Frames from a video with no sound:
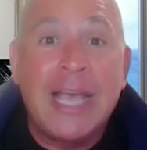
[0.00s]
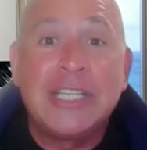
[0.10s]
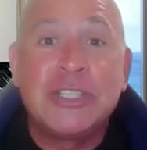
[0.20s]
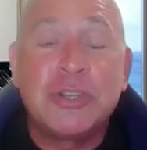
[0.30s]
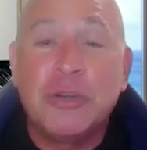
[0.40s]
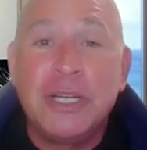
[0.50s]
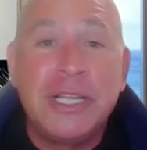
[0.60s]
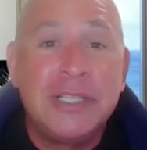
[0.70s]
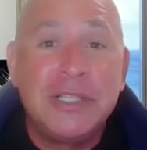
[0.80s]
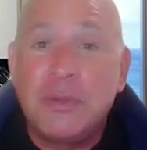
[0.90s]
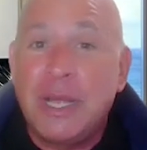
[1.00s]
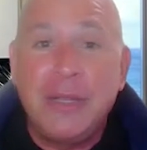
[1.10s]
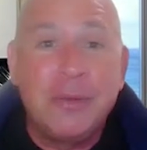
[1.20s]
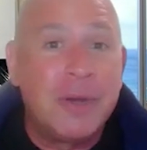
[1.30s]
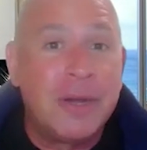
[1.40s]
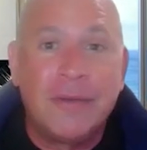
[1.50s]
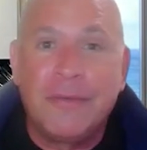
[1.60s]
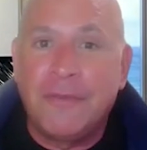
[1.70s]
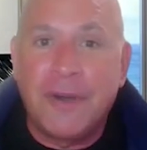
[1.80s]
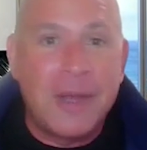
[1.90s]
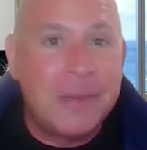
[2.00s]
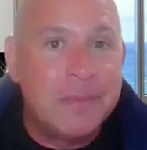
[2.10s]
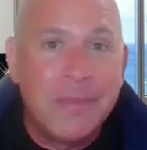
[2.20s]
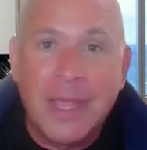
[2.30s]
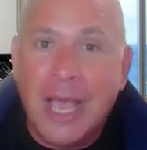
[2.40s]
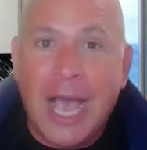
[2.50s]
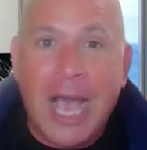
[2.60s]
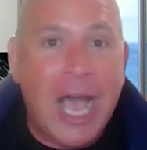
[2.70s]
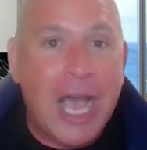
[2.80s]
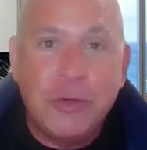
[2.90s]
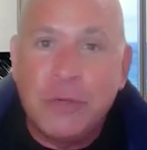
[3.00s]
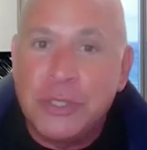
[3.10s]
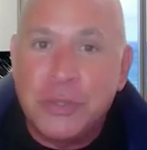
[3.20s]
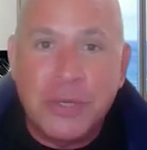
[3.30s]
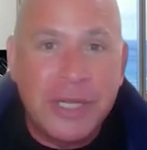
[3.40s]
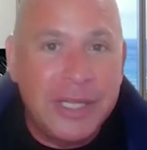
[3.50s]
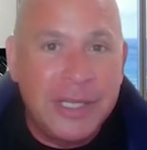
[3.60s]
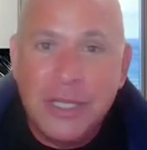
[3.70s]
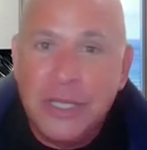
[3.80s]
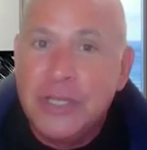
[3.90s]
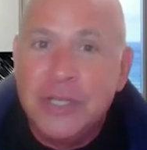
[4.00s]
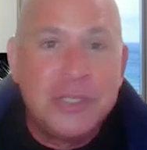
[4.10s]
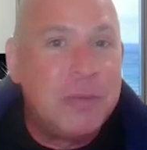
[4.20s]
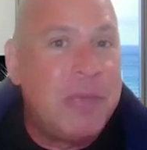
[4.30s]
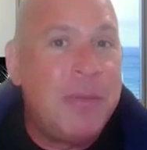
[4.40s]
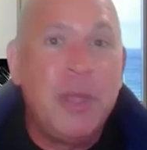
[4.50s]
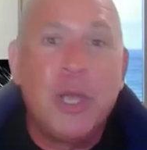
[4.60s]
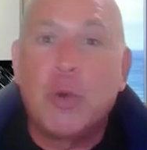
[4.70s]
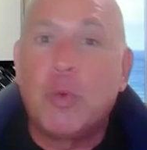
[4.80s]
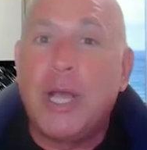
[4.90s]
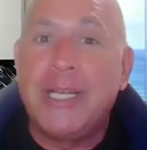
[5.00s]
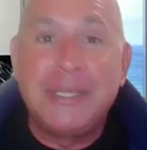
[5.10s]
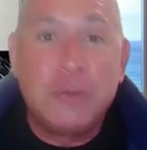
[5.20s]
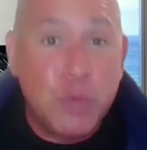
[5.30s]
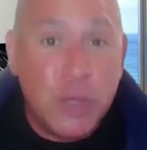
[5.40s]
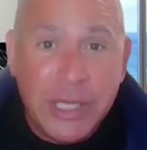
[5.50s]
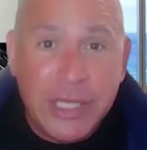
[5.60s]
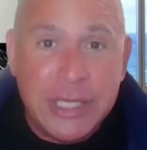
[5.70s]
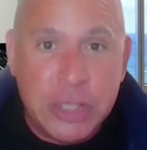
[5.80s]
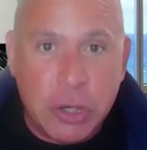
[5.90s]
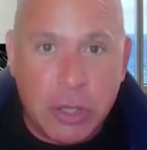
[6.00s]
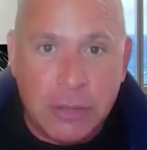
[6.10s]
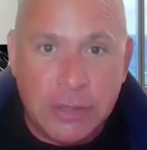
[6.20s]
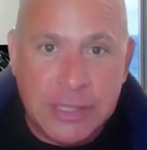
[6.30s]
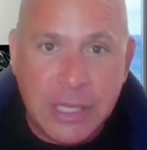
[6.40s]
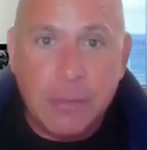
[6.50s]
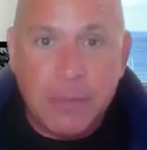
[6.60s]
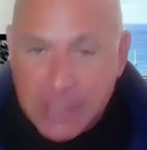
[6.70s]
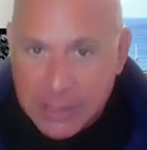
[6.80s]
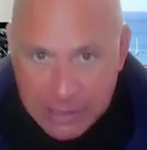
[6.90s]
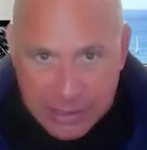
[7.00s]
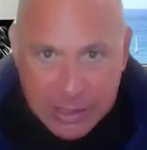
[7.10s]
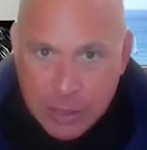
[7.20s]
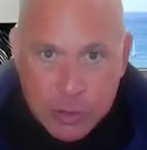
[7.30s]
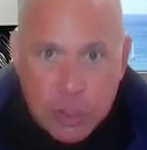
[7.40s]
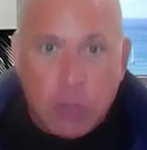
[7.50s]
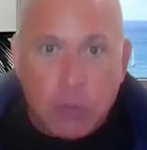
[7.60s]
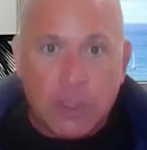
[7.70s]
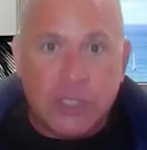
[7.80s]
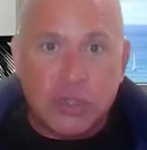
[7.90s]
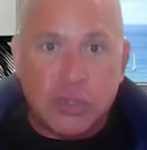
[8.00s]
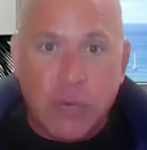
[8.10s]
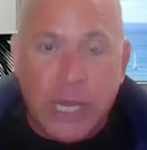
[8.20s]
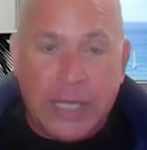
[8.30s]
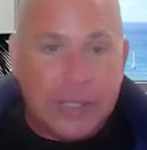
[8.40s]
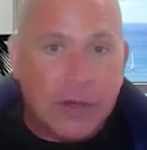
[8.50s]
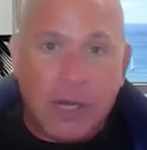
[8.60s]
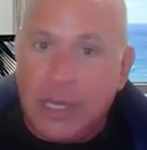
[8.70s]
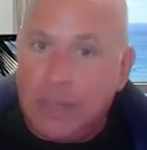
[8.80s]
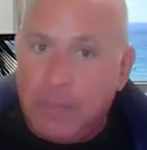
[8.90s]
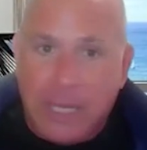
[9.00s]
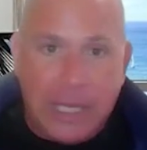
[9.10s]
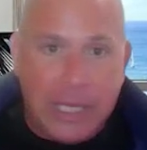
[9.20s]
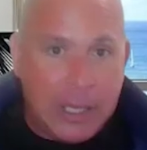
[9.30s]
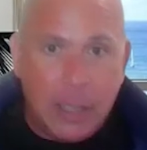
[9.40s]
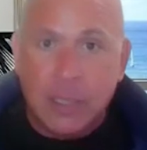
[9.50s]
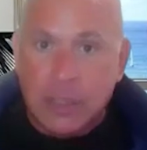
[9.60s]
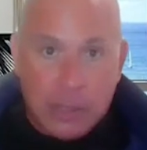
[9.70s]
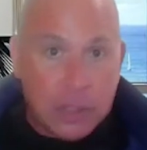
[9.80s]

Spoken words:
has turned into anywhere from 100 trillion to maybe $2 quadrillion now, because there's no restraint on it being